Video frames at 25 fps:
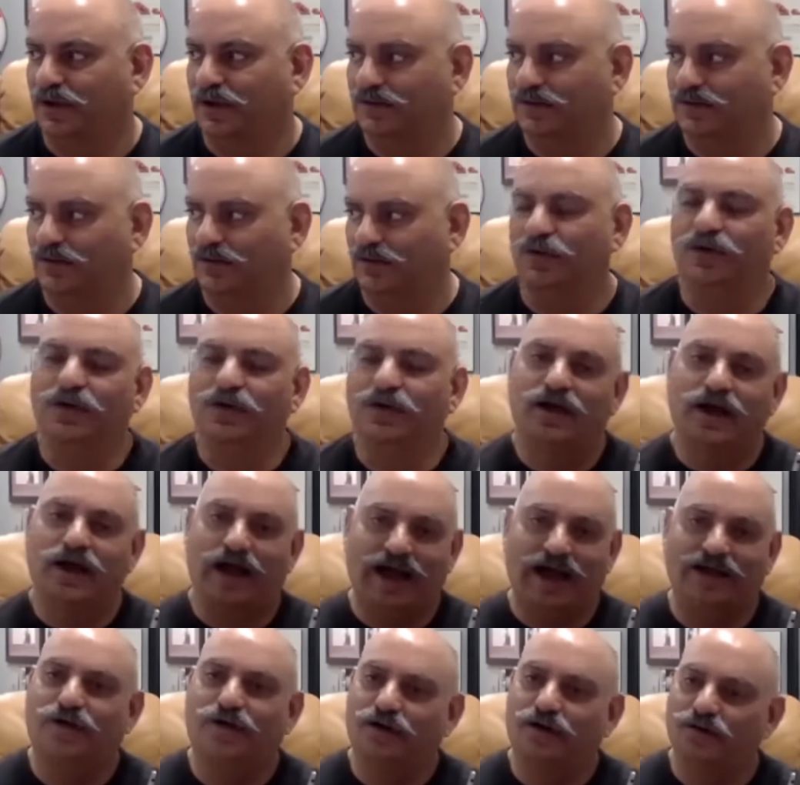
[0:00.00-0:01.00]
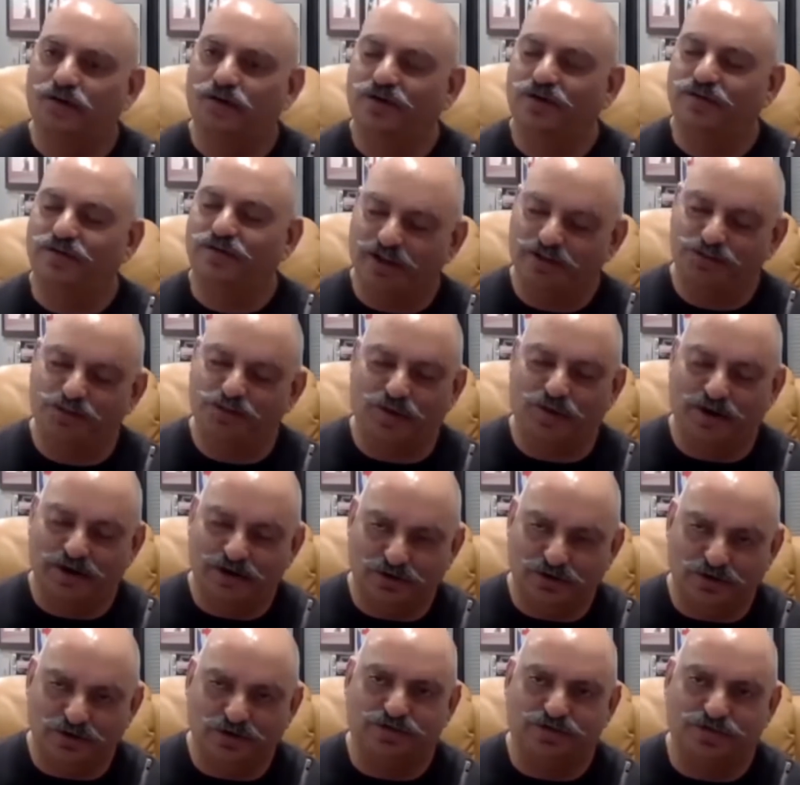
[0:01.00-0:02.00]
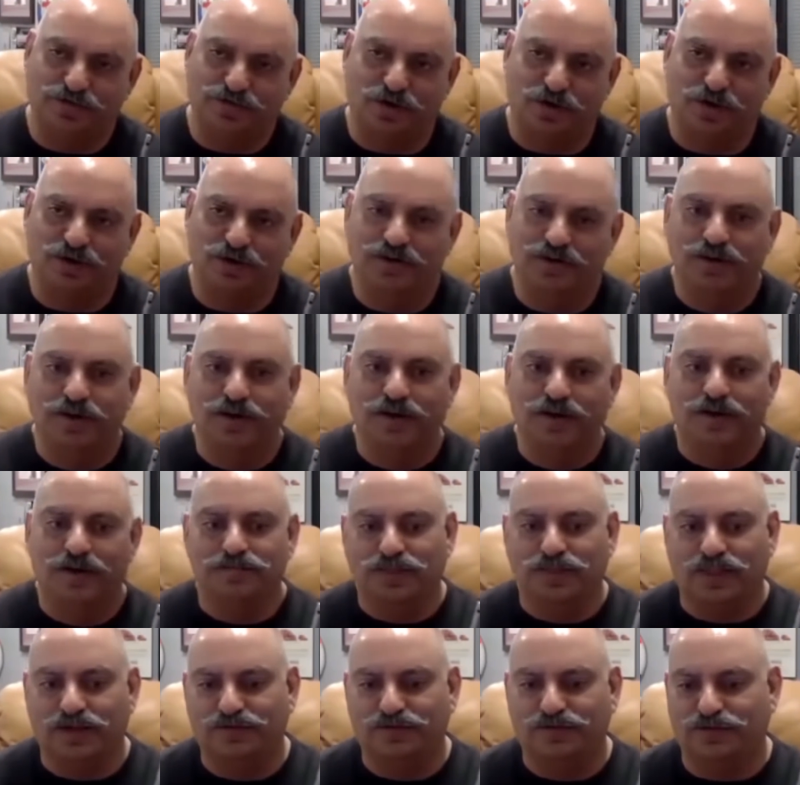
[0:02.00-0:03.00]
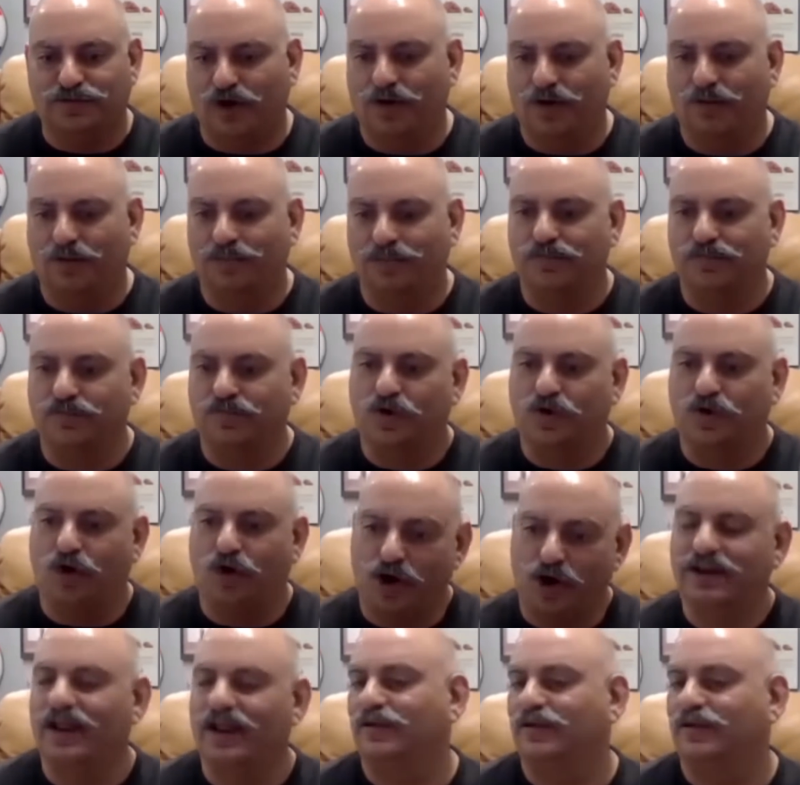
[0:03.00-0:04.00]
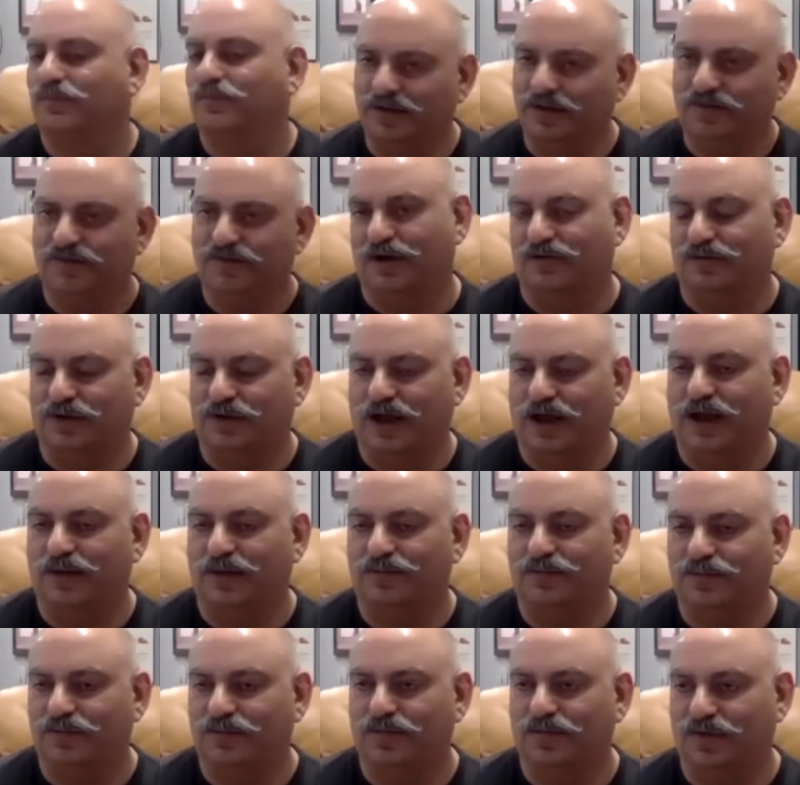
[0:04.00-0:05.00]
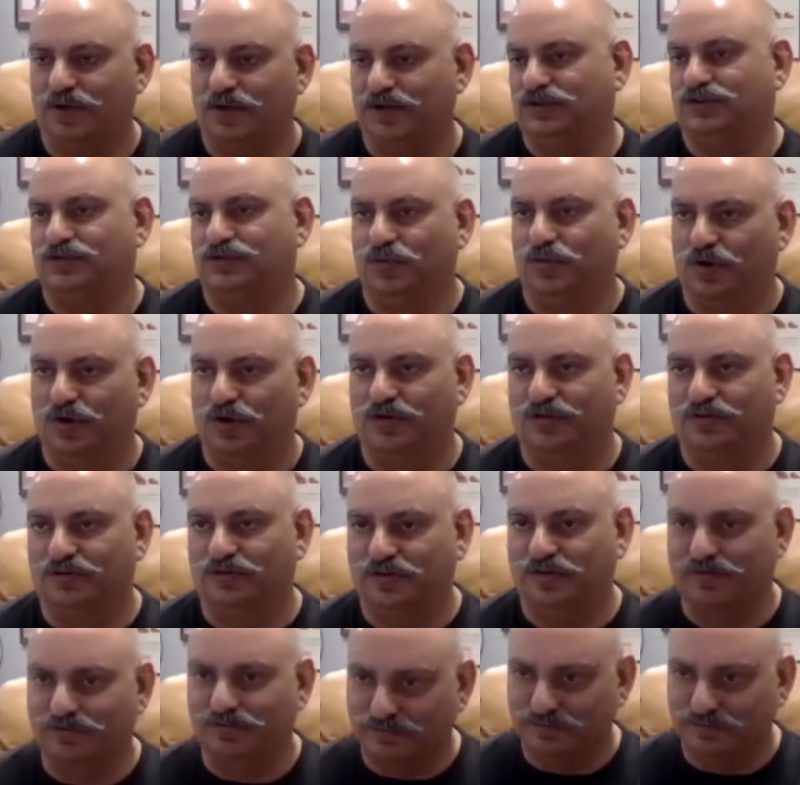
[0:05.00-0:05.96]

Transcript: So I found Facebook very useful from content being served up, which was,